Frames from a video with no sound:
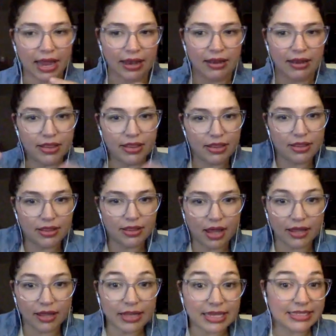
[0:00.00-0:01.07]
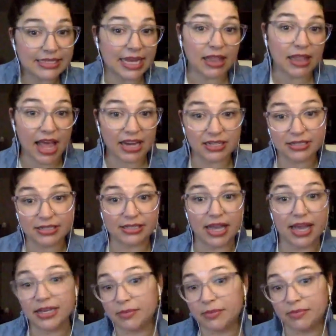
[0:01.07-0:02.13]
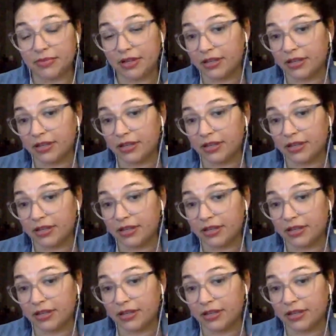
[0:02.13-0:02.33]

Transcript: And unless they like decide to,